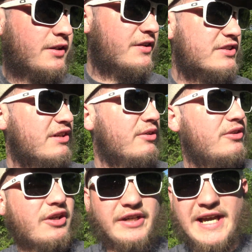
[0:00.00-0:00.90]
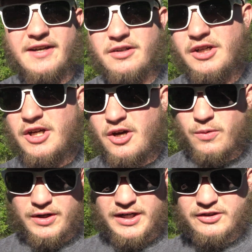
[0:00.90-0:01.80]
the zero turnout.
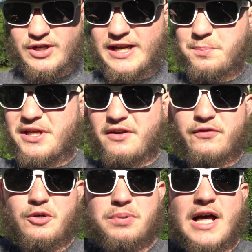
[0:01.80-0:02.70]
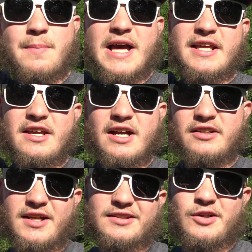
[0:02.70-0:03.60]
We're gonna try to plant a food plot back here. I
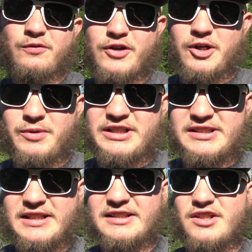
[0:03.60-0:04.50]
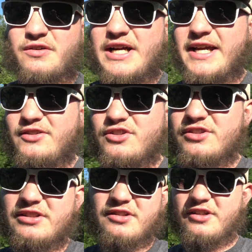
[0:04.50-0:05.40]
talked to the farmer and he said that's all right,
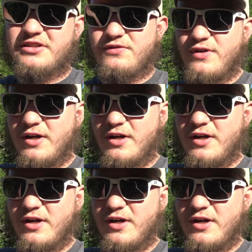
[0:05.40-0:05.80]
just as long as it's far